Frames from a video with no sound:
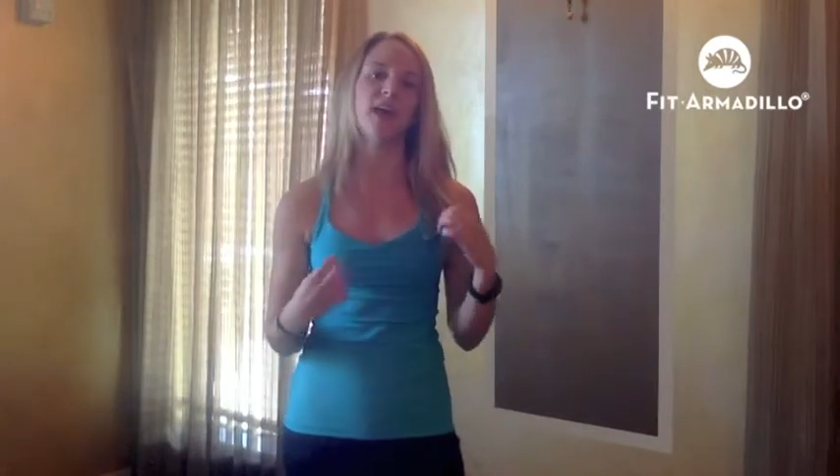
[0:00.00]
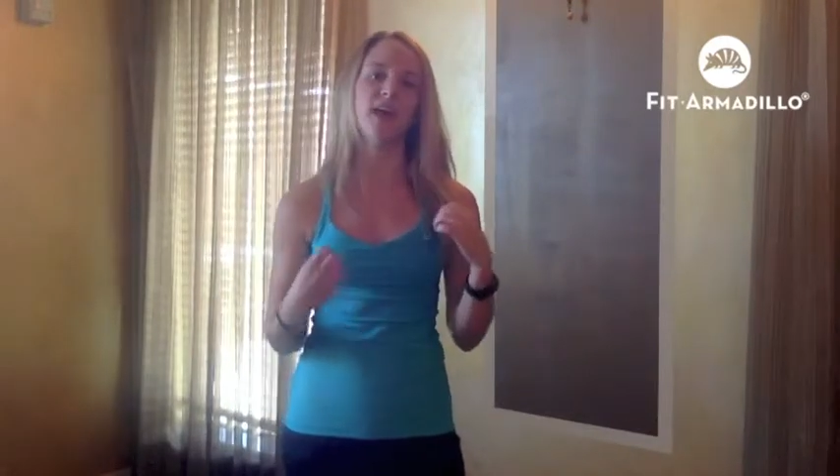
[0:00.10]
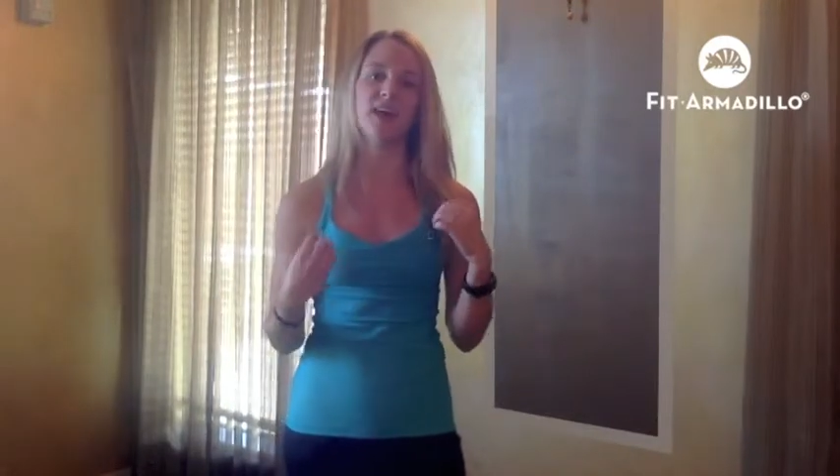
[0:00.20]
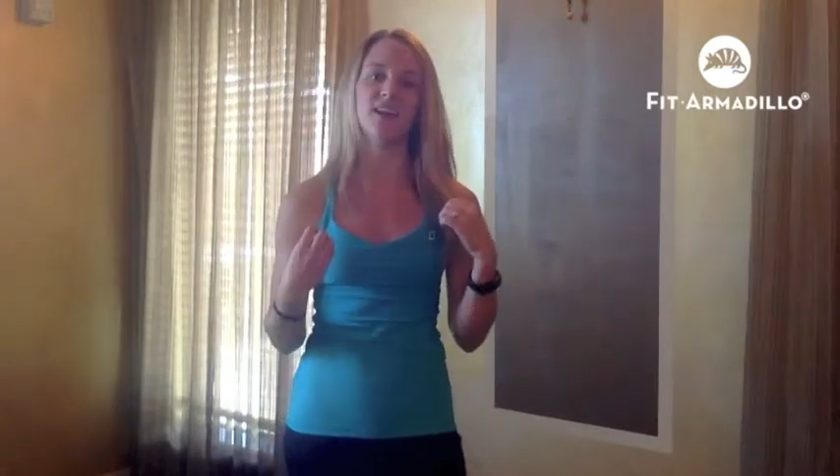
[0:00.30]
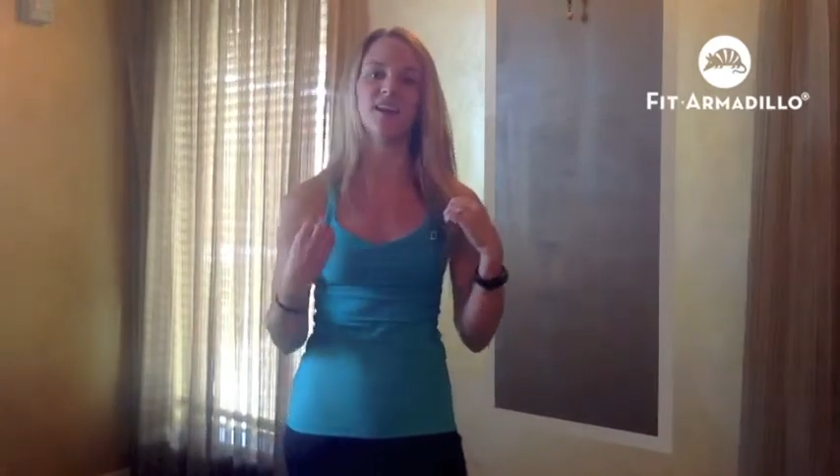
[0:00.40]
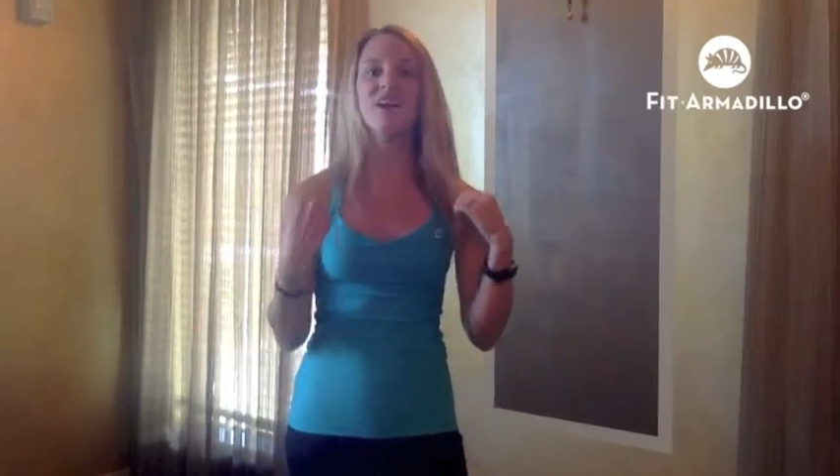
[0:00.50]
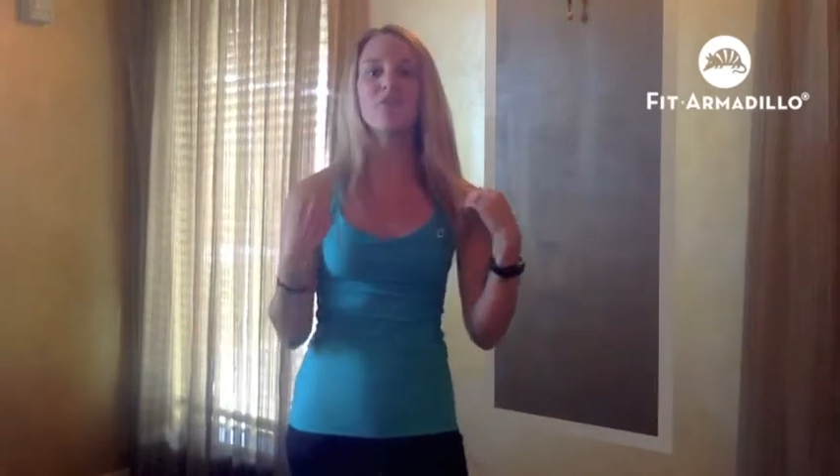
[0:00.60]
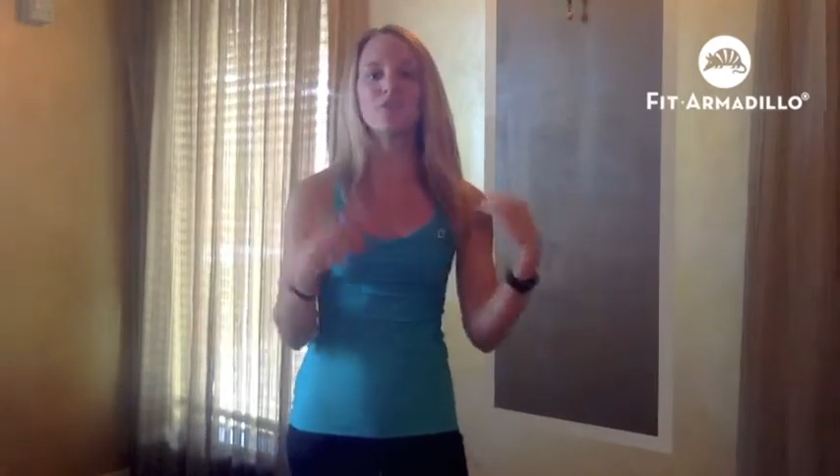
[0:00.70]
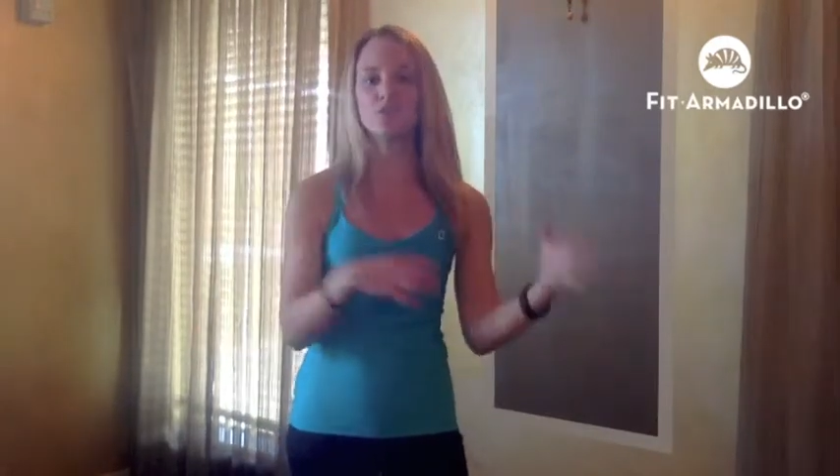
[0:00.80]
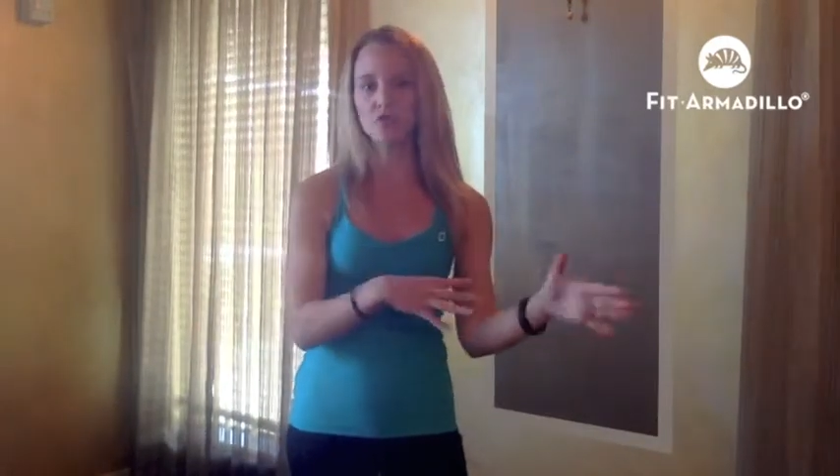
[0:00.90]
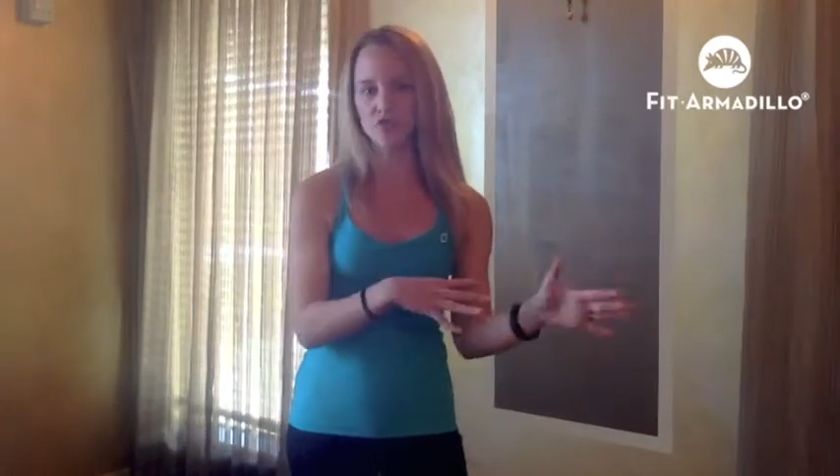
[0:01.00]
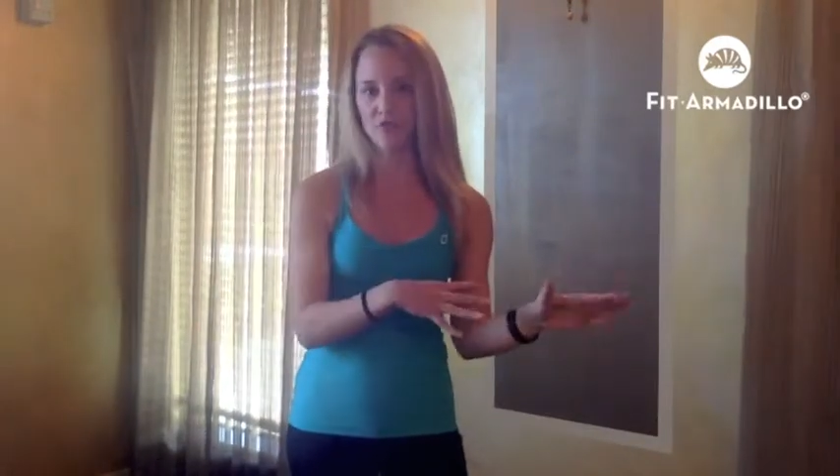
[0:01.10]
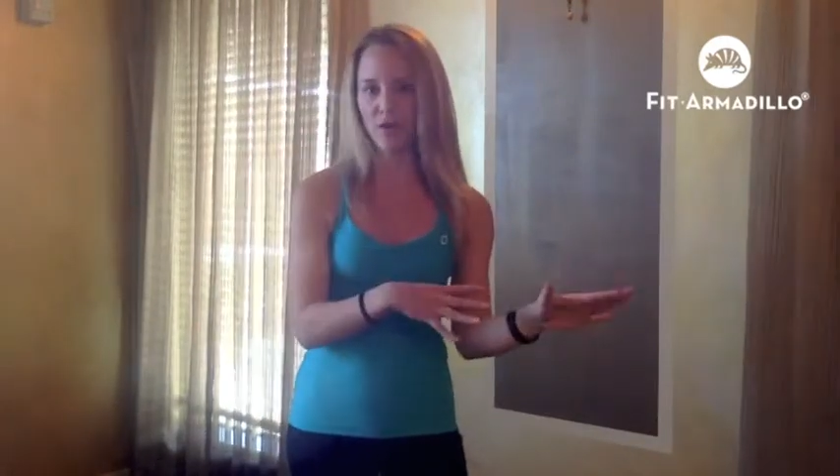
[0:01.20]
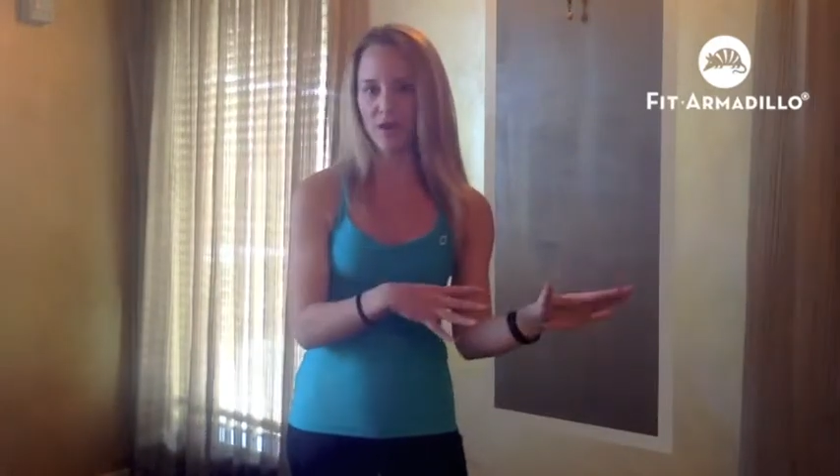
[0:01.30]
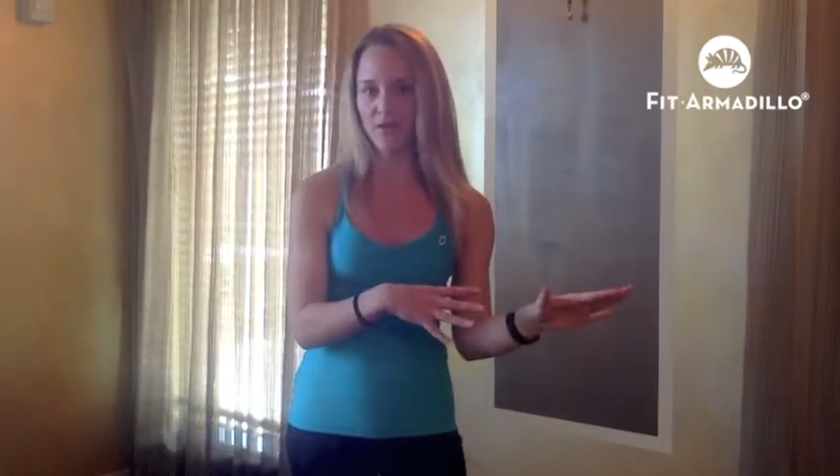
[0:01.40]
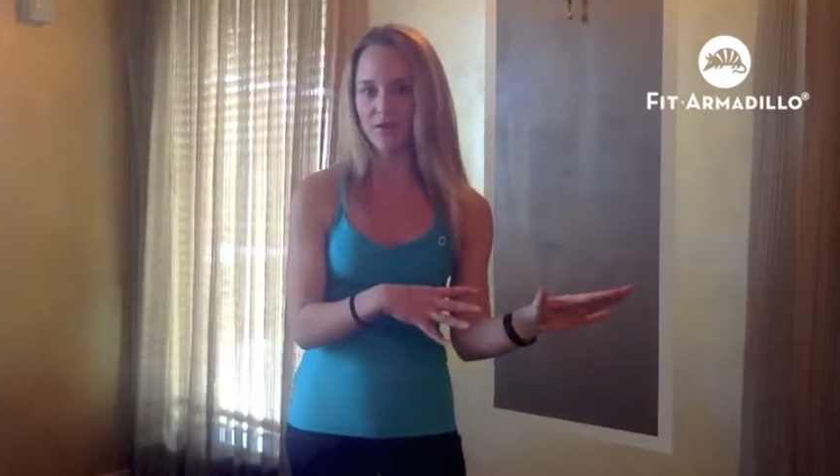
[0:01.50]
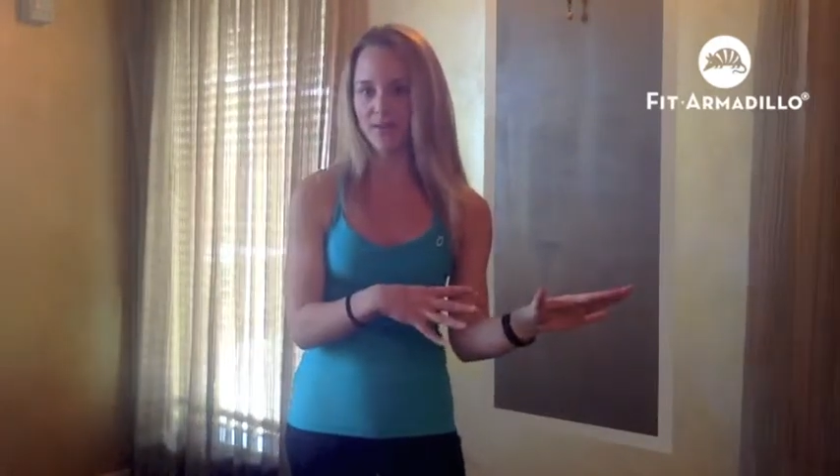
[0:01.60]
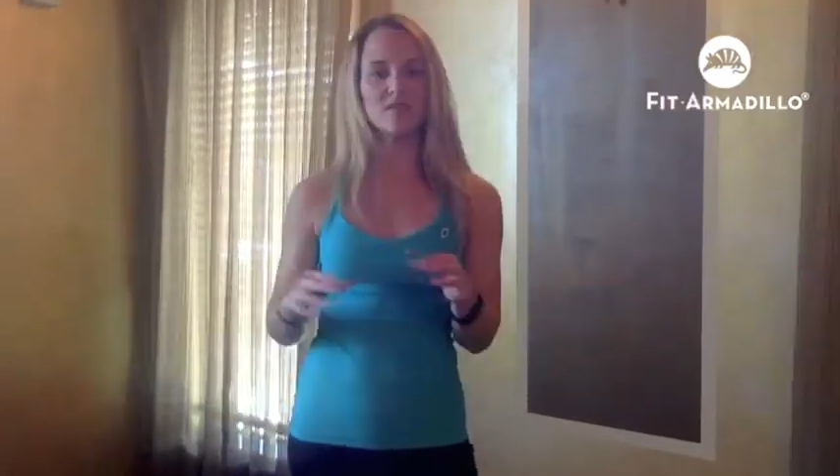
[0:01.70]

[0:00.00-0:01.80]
and the nutrition part of things.